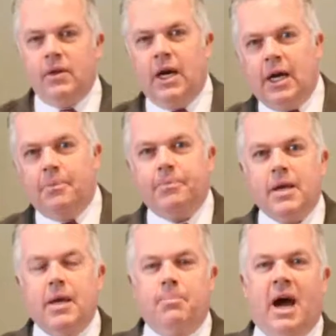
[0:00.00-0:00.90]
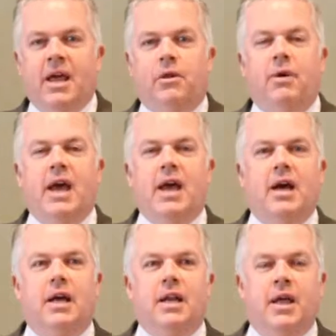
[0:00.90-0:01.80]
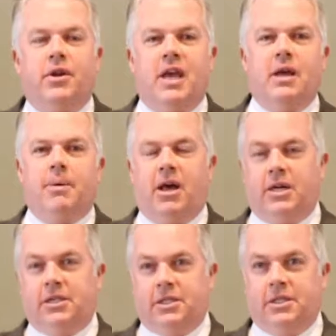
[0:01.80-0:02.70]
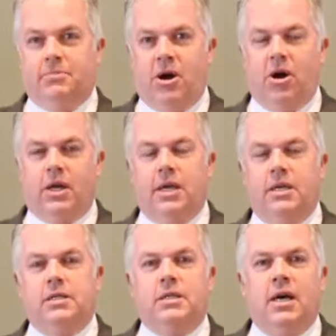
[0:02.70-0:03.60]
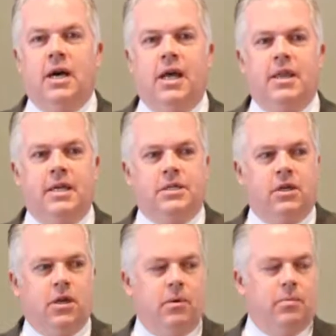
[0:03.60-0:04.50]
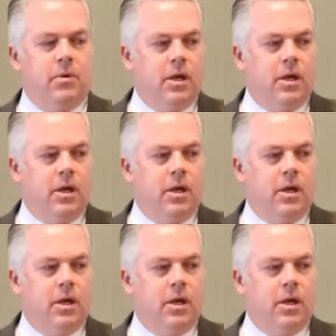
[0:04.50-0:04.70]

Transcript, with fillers: Um, by the way, uh, another thing about us as Americans uh, that's a good,